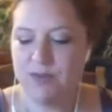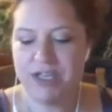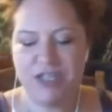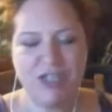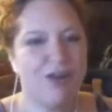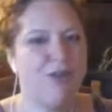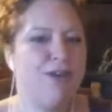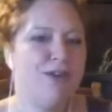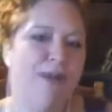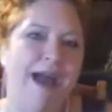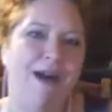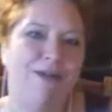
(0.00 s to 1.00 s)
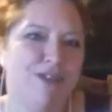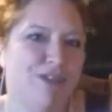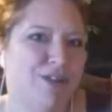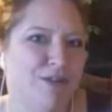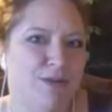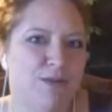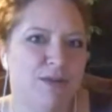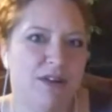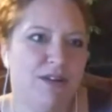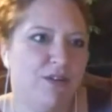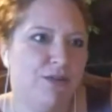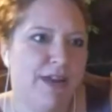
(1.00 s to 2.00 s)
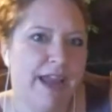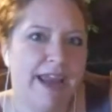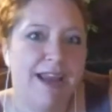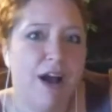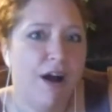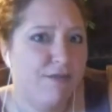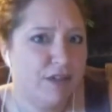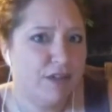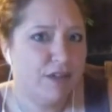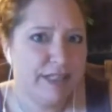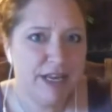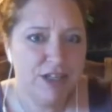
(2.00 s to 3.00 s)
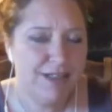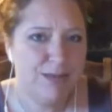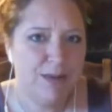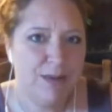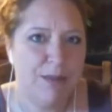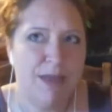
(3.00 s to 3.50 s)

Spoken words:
We show you how to create conversations with